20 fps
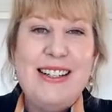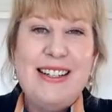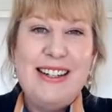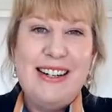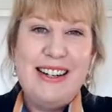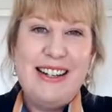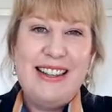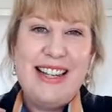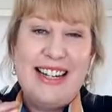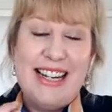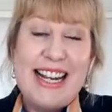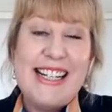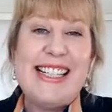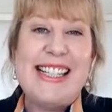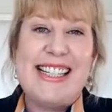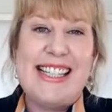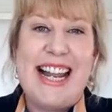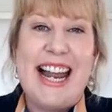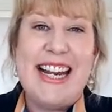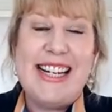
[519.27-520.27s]

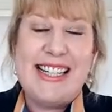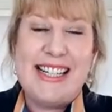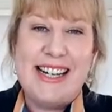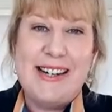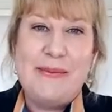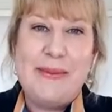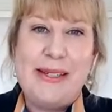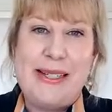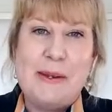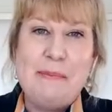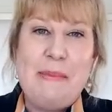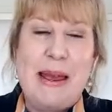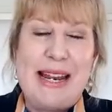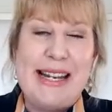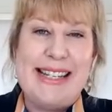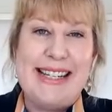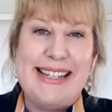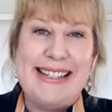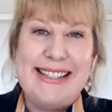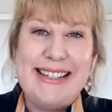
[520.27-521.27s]
legislation was
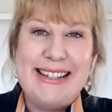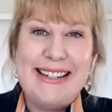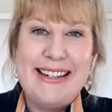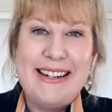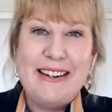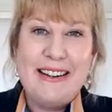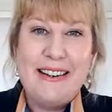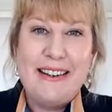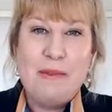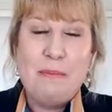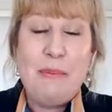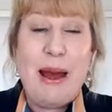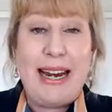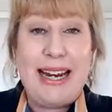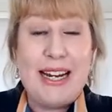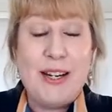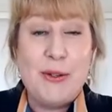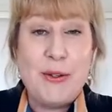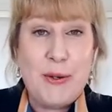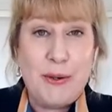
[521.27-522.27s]
amended
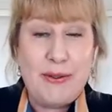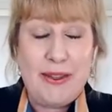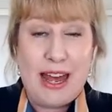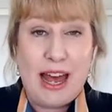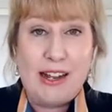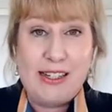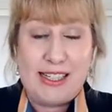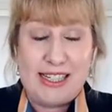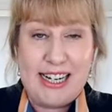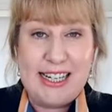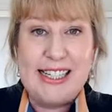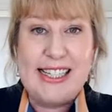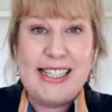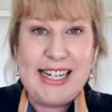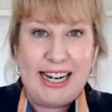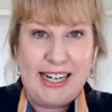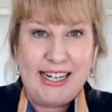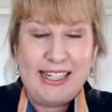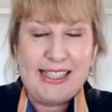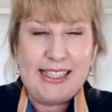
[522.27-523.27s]
back in
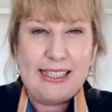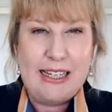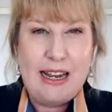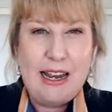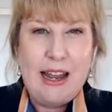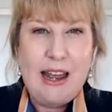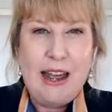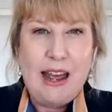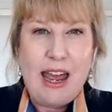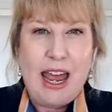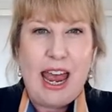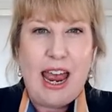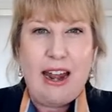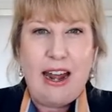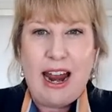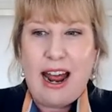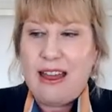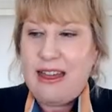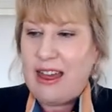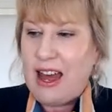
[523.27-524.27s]
2006, and
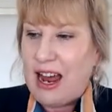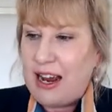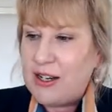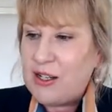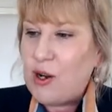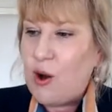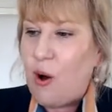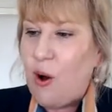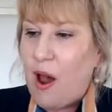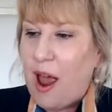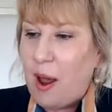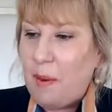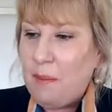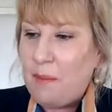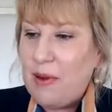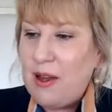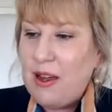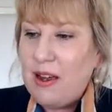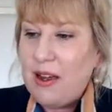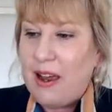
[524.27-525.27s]
at that
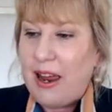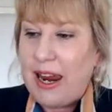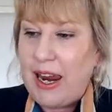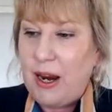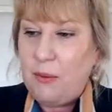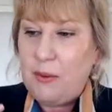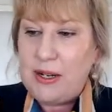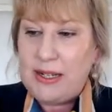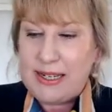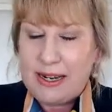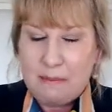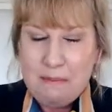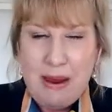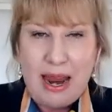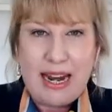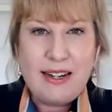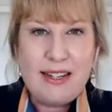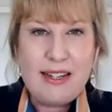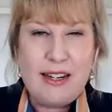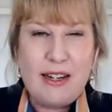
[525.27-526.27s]
time it was
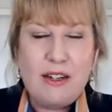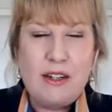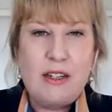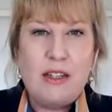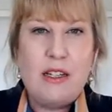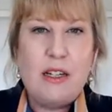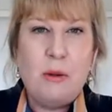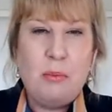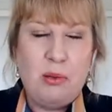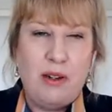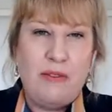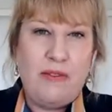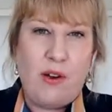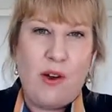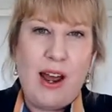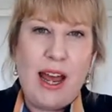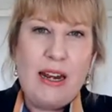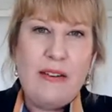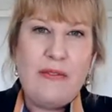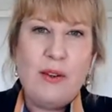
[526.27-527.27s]
amended to
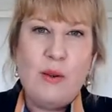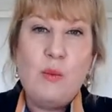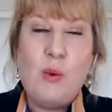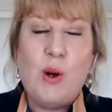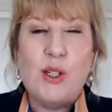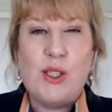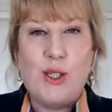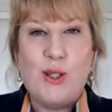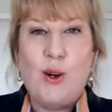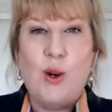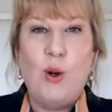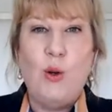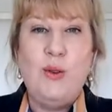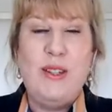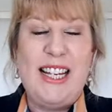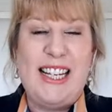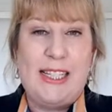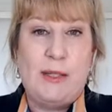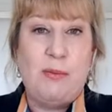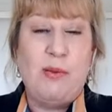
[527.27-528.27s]
provide for what's called
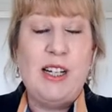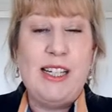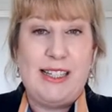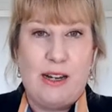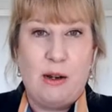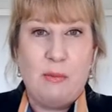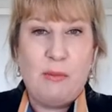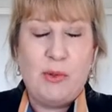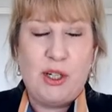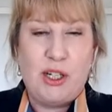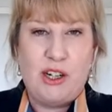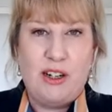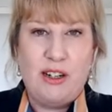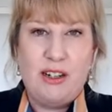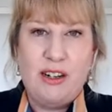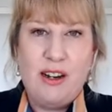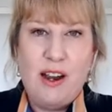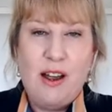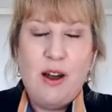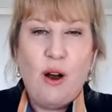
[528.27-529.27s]
this
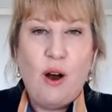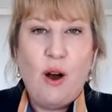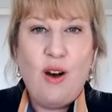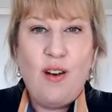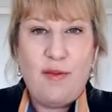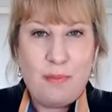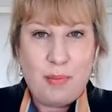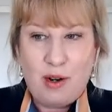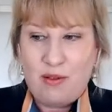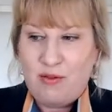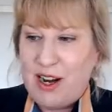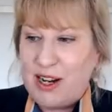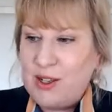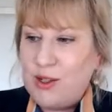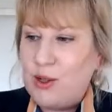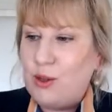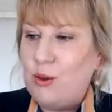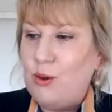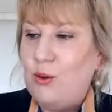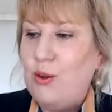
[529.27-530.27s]
presumption of
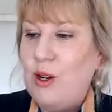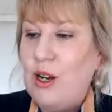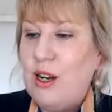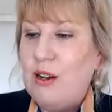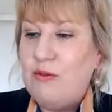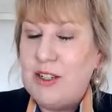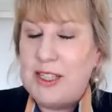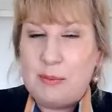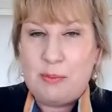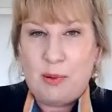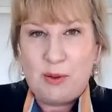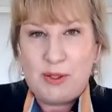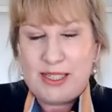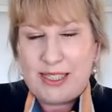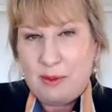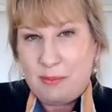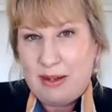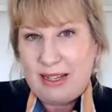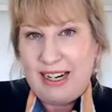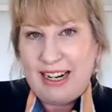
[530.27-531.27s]
parental
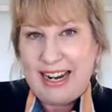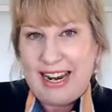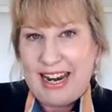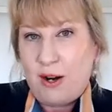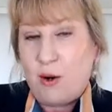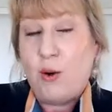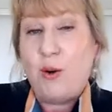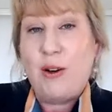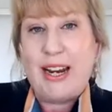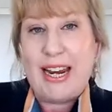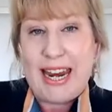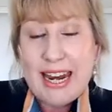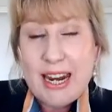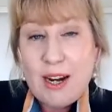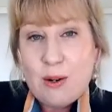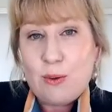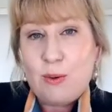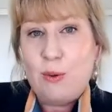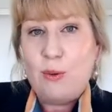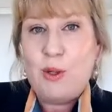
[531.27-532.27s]
responsibility, or
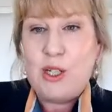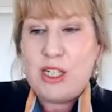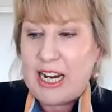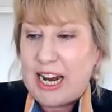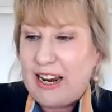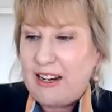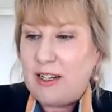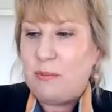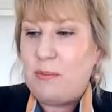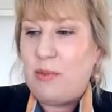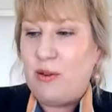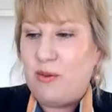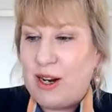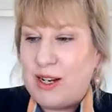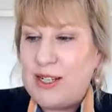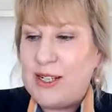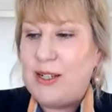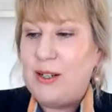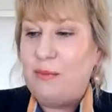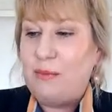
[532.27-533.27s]
equal shared
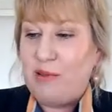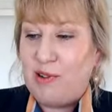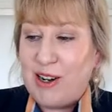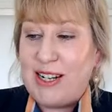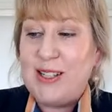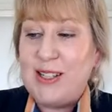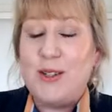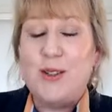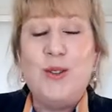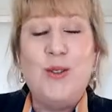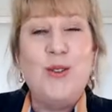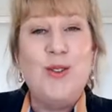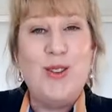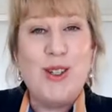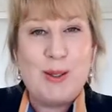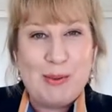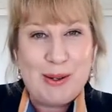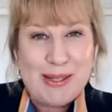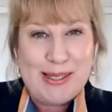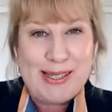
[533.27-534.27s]
parental
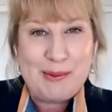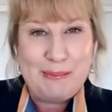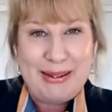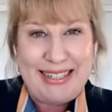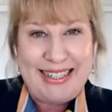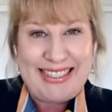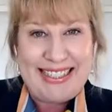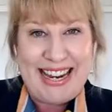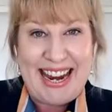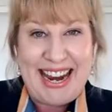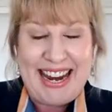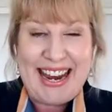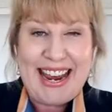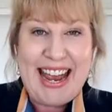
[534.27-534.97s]
responsibility.